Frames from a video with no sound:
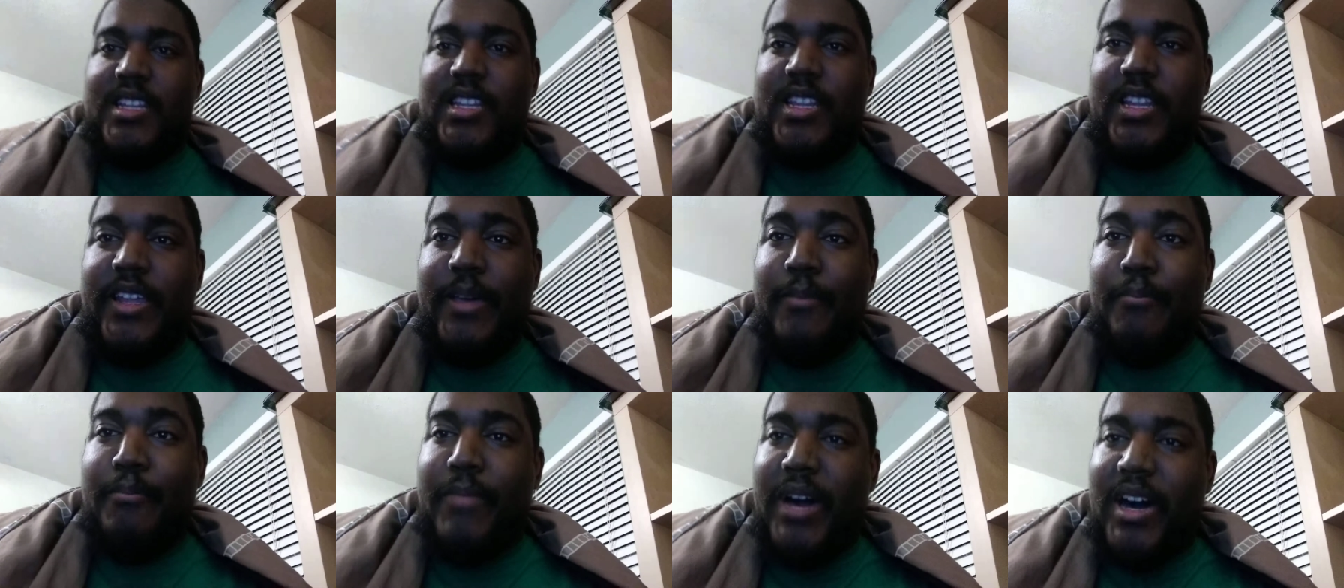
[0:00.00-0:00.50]

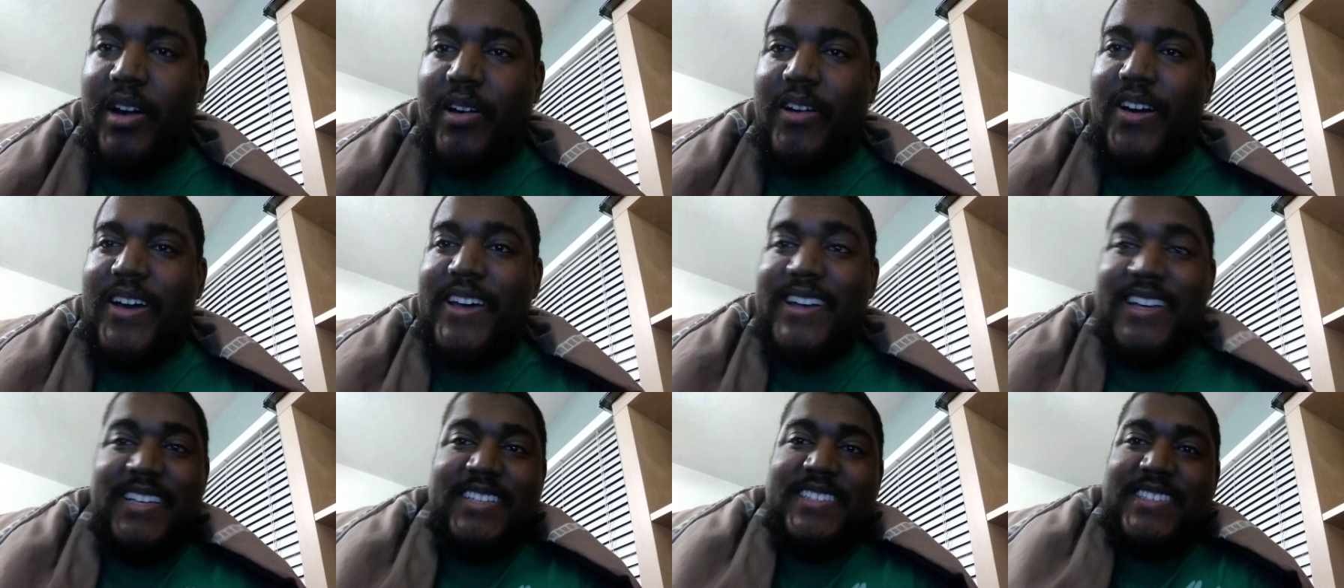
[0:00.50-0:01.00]
the
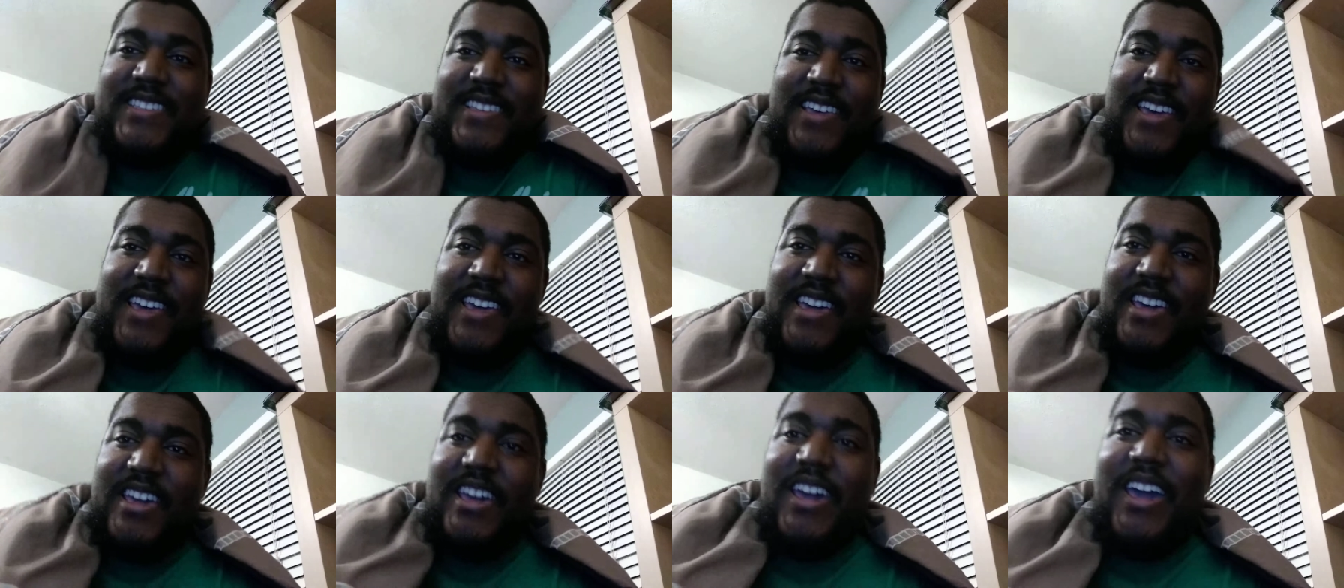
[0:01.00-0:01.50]
boys
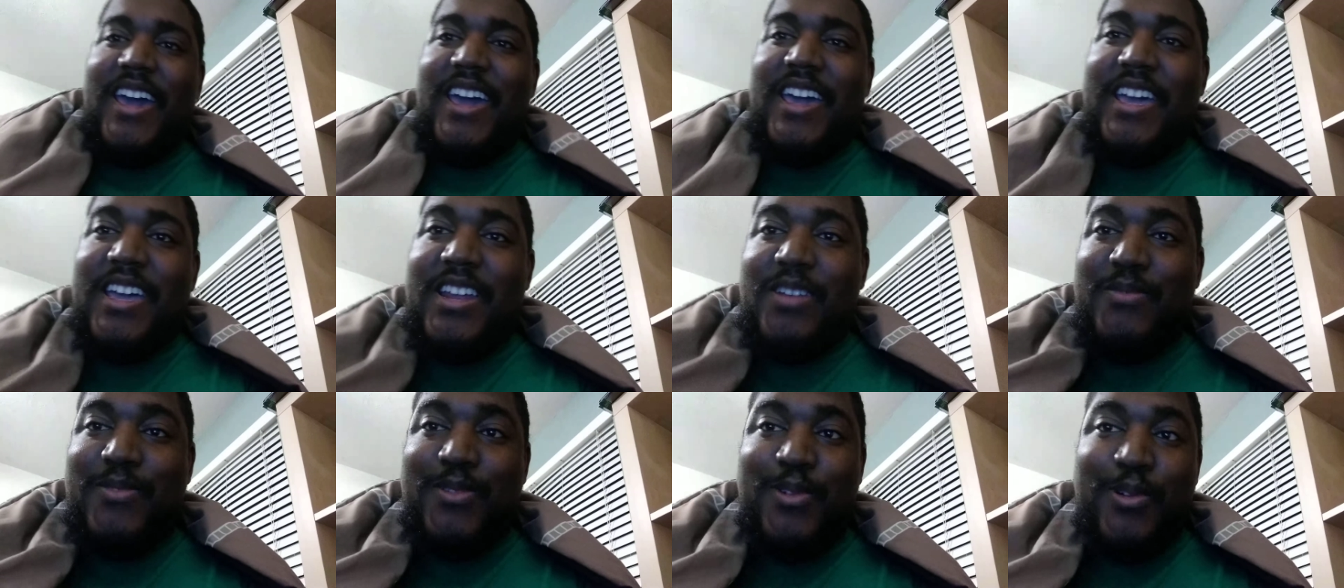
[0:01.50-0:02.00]

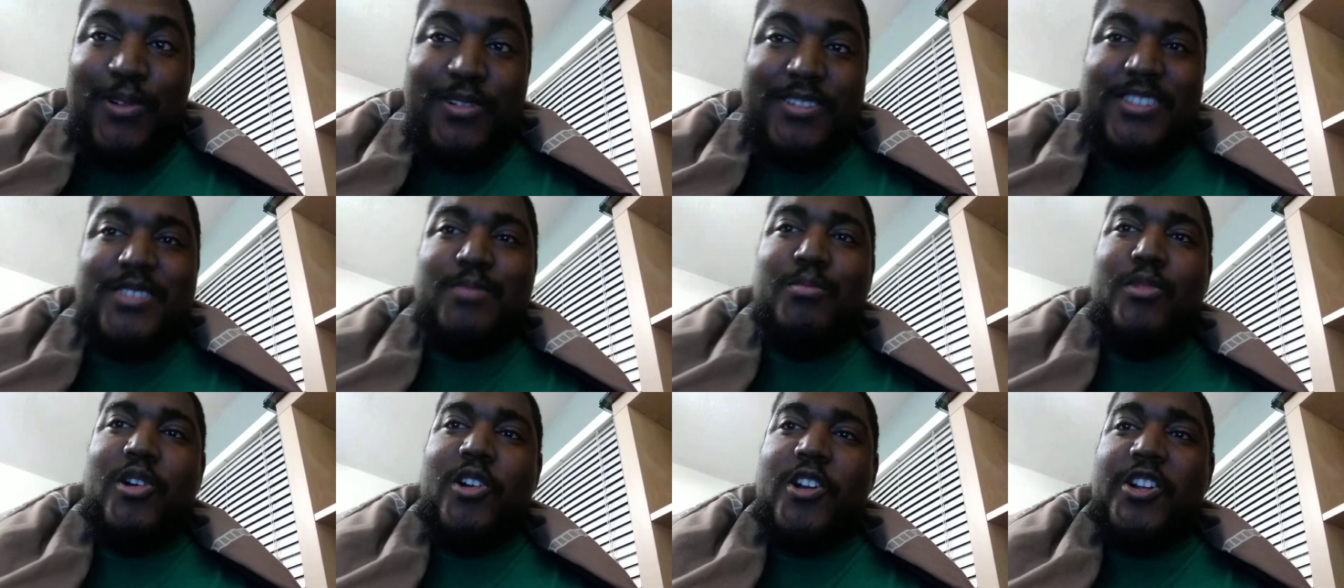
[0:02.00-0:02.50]
and of
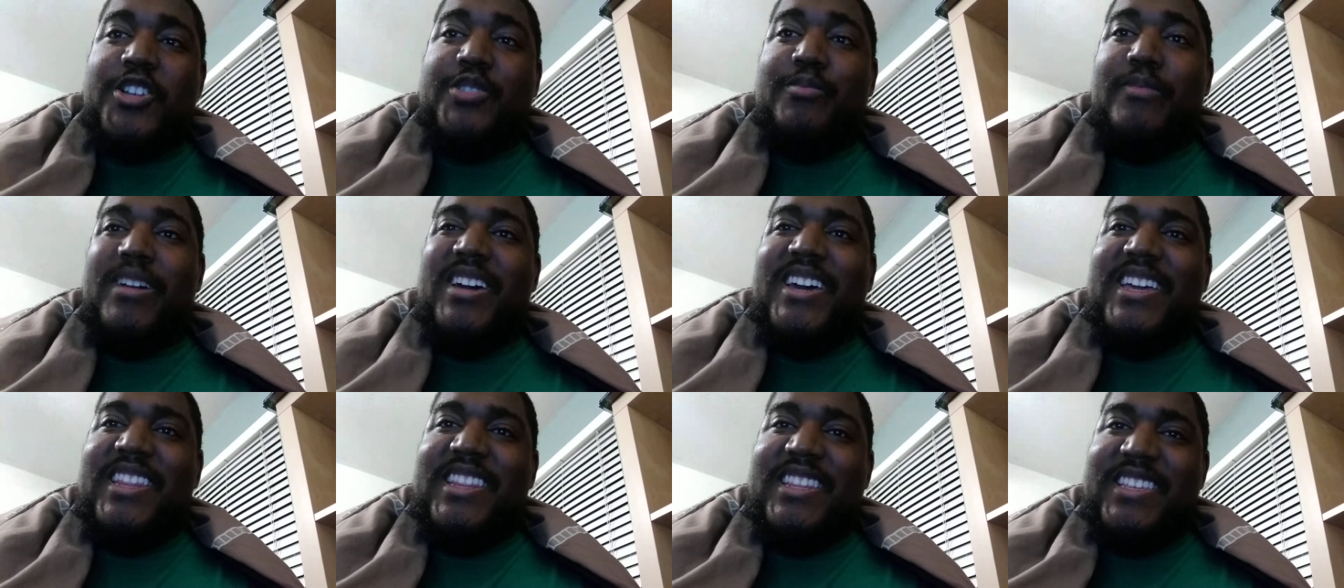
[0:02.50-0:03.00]
course, March
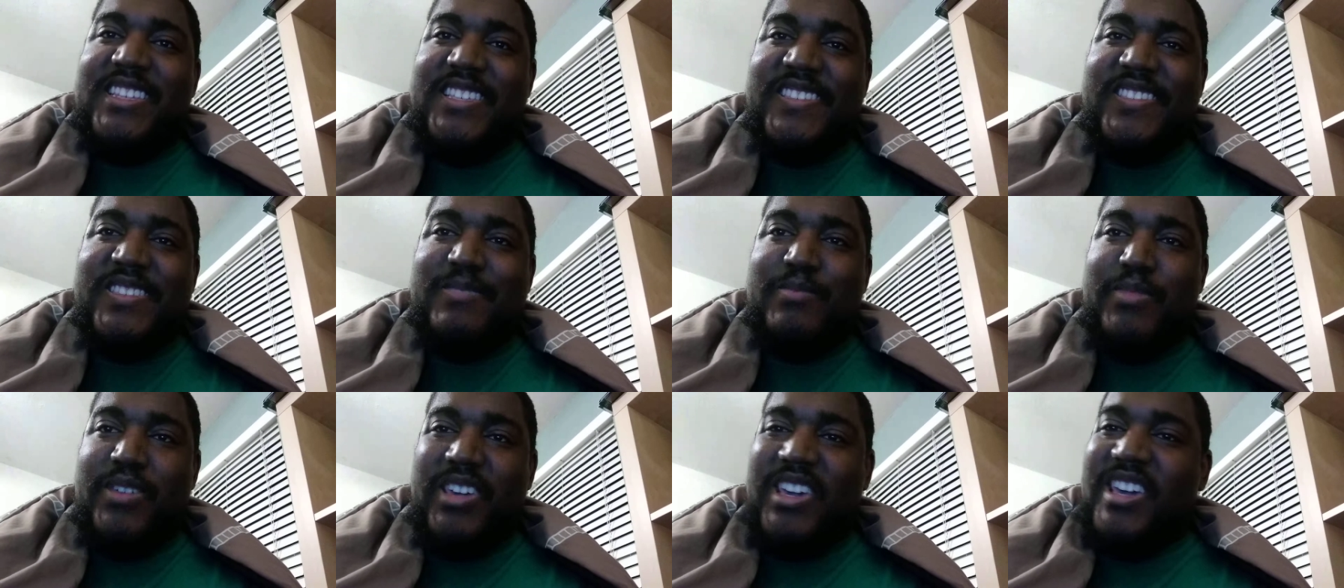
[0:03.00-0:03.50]

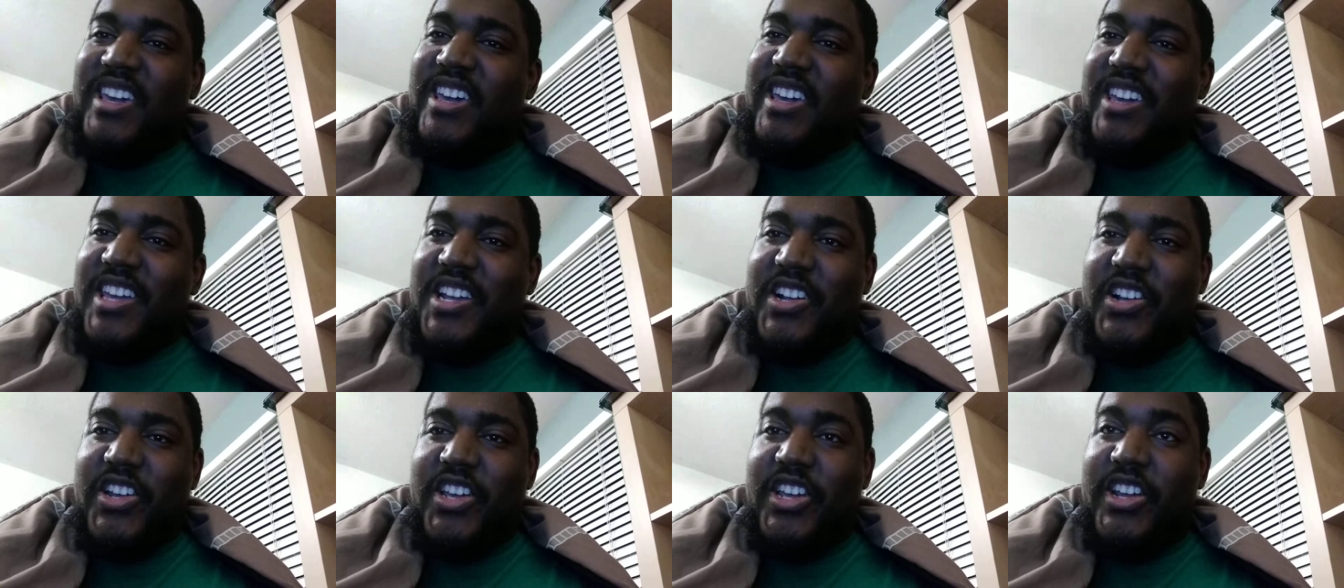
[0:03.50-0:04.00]
Madness being
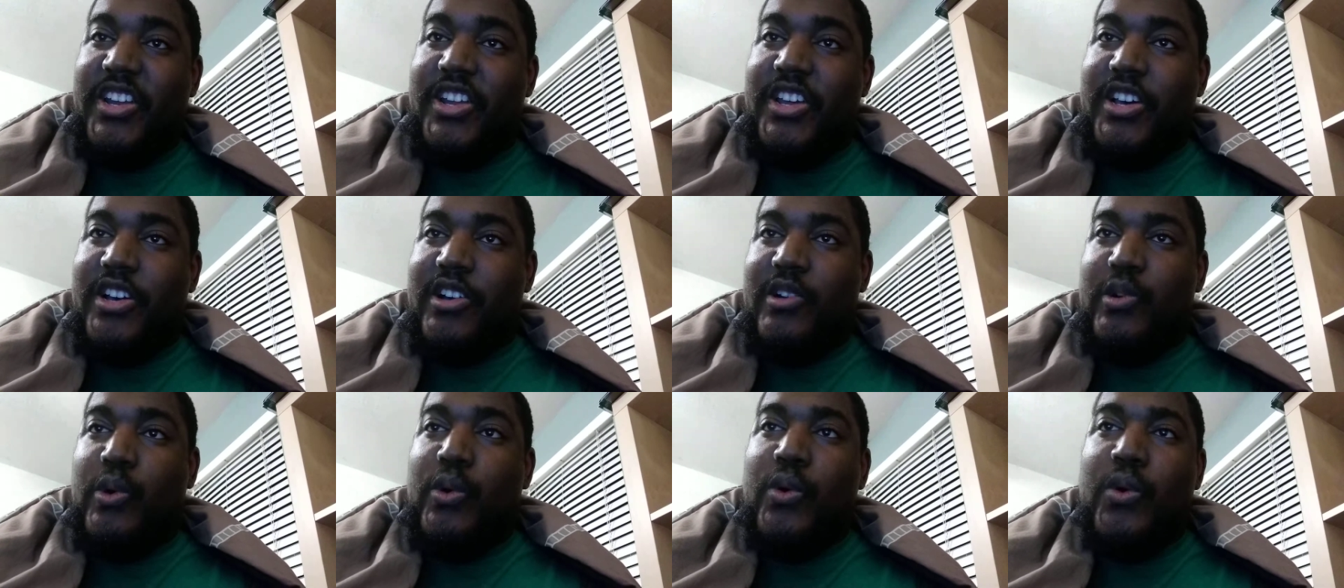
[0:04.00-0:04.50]
here, you
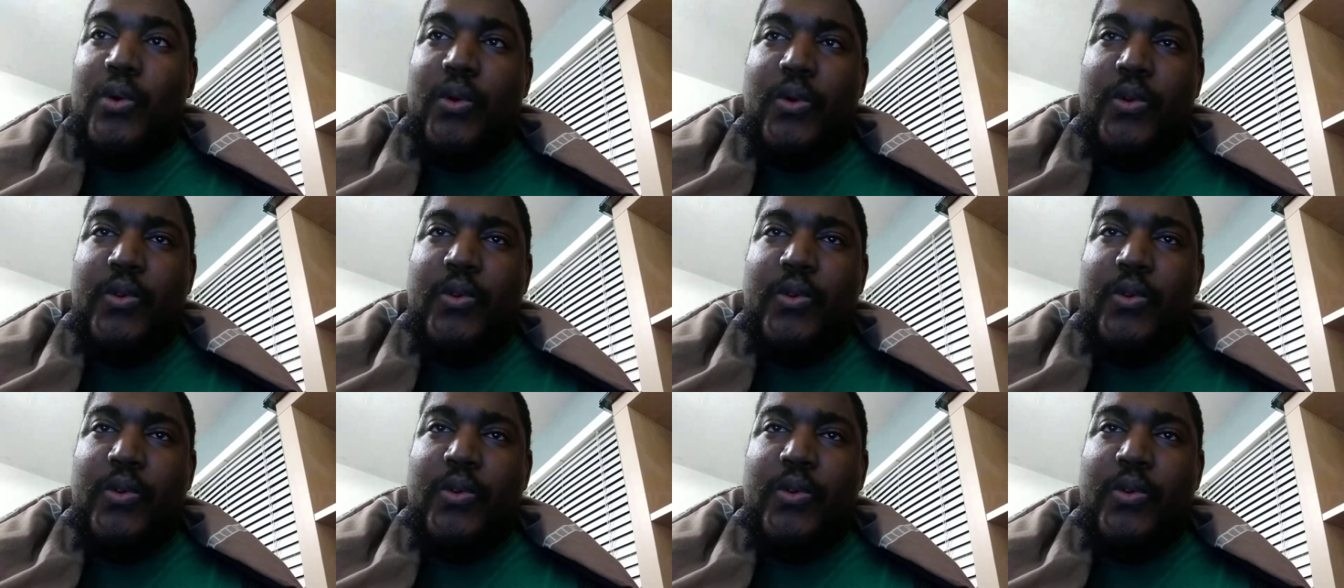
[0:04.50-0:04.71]
know,